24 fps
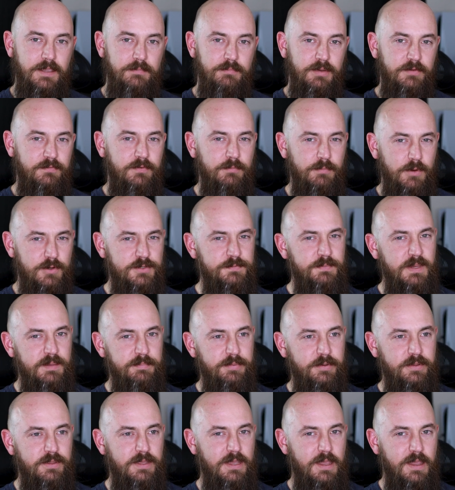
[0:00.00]
But for most
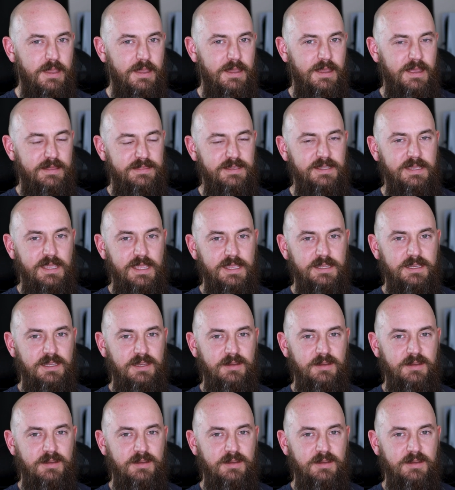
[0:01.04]
people, I think 8